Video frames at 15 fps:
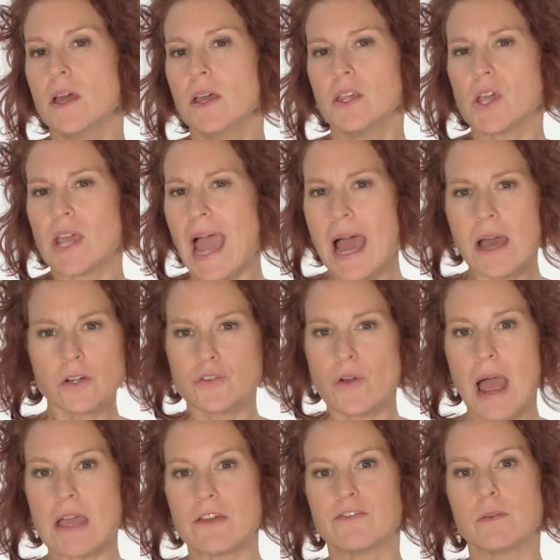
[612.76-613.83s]
You can't
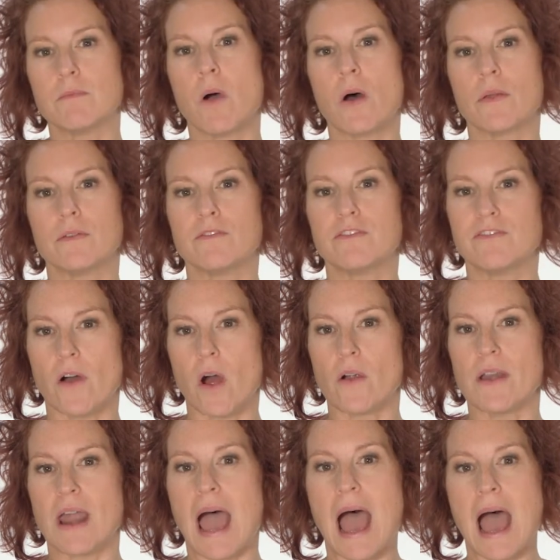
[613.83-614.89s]
drive for more than
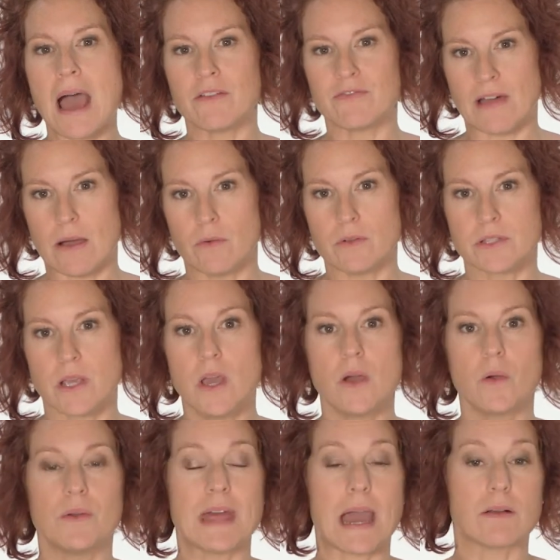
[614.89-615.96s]
4.5 hours
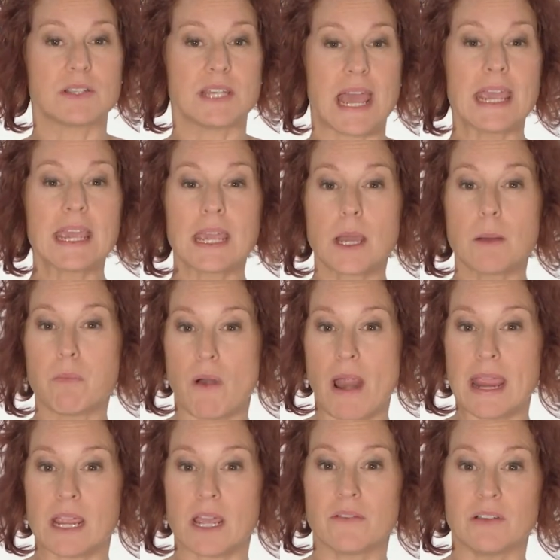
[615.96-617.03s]
without taking a
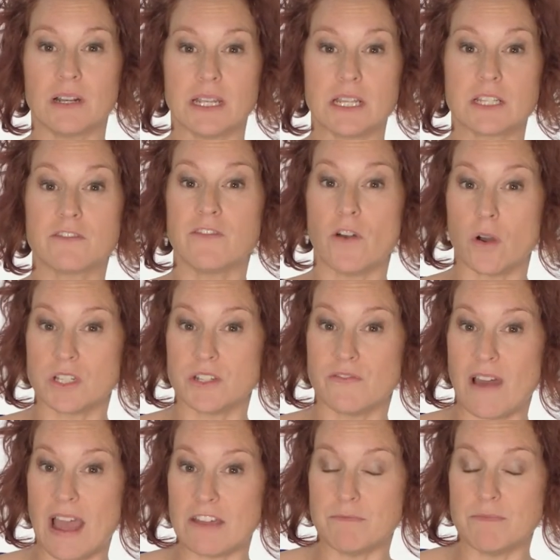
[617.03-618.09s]
break of at least
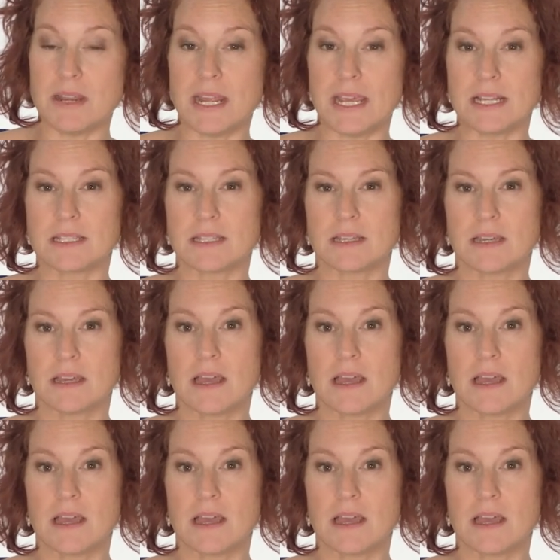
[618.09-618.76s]
45 minutes.